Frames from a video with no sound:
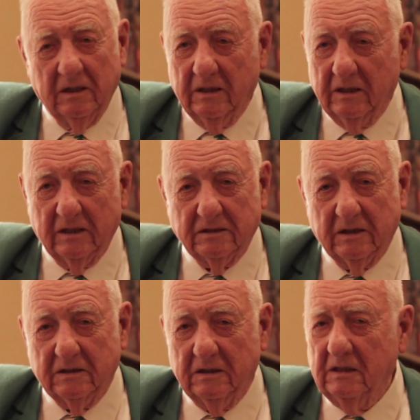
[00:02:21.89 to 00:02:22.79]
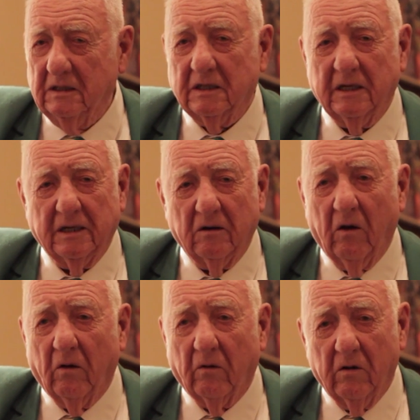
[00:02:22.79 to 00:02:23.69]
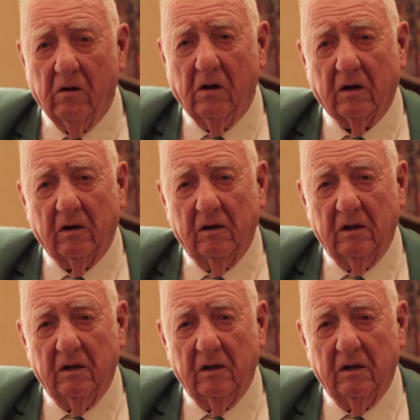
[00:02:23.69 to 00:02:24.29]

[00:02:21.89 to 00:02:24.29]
And I said, gee, you got it all wrong.